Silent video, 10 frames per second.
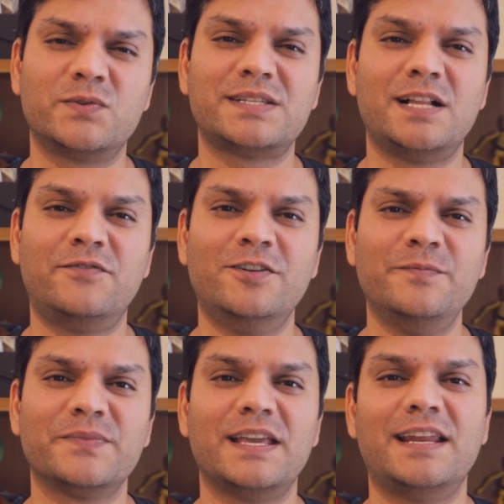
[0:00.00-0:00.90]
this was
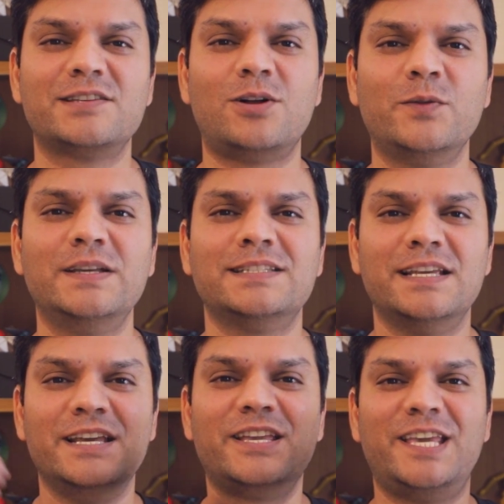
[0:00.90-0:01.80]
helpful, and as always,
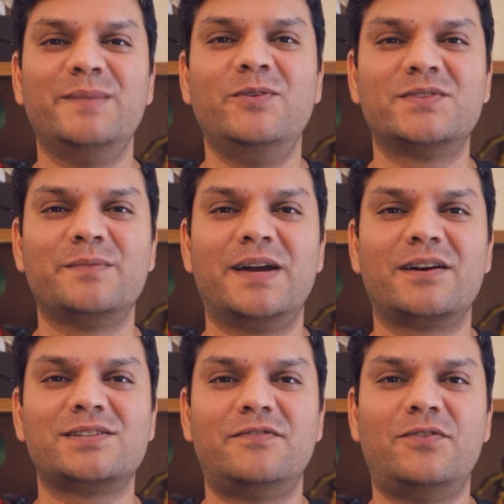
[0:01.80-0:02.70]
keep using
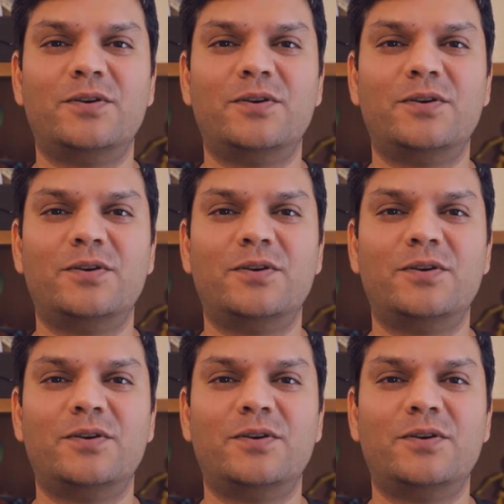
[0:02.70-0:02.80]
Microsoft